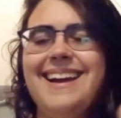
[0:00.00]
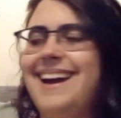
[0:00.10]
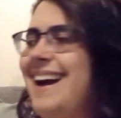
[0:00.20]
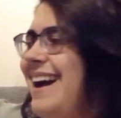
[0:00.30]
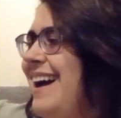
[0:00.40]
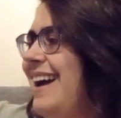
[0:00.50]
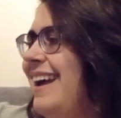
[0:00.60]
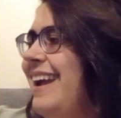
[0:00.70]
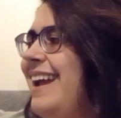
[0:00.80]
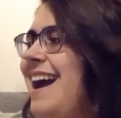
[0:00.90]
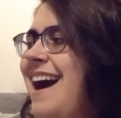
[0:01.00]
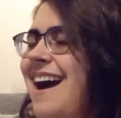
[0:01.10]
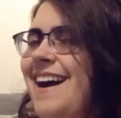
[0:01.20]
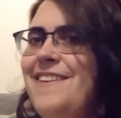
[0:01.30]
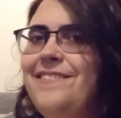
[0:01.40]
Hi,
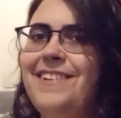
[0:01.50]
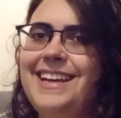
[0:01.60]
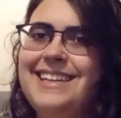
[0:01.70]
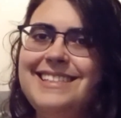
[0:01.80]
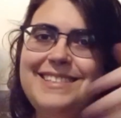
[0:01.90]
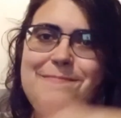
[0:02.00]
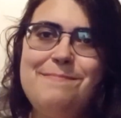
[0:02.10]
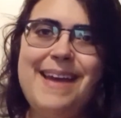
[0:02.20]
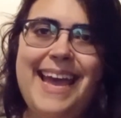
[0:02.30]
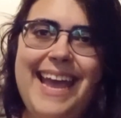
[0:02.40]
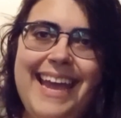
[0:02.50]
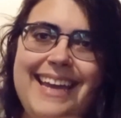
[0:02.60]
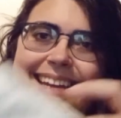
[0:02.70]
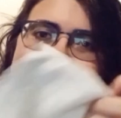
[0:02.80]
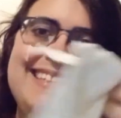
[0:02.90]
I finished the
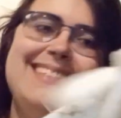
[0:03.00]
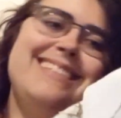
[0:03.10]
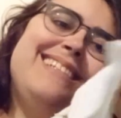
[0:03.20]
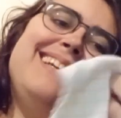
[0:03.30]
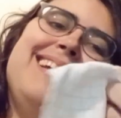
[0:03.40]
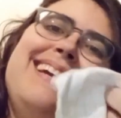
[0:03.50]
page.